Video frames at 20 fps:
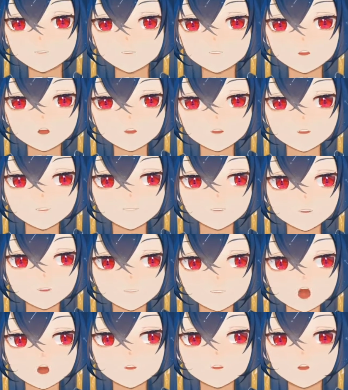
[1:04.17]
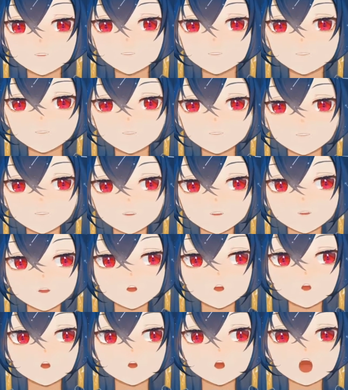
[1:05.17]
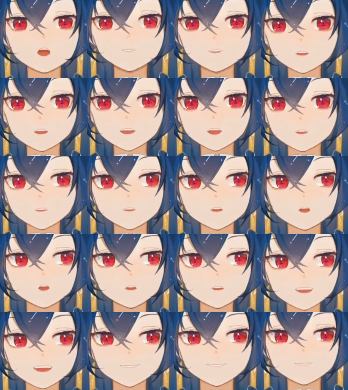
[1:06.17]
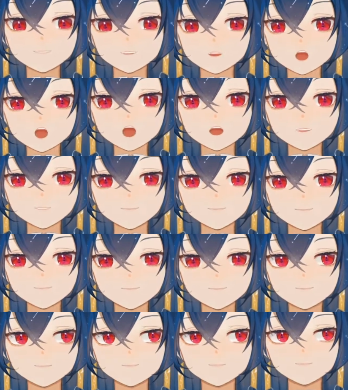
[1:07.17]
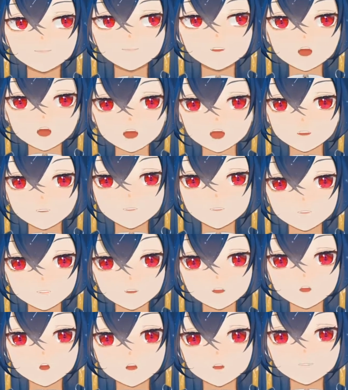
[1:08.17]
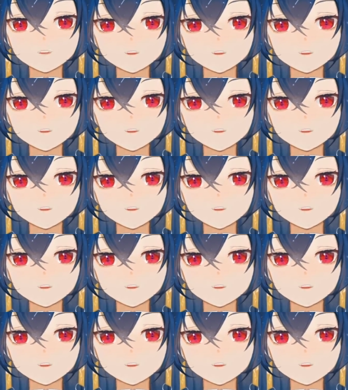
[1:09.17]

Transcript: are talking about is not what you need to learn. You need to look at beginner basic guides. And you should play a lot of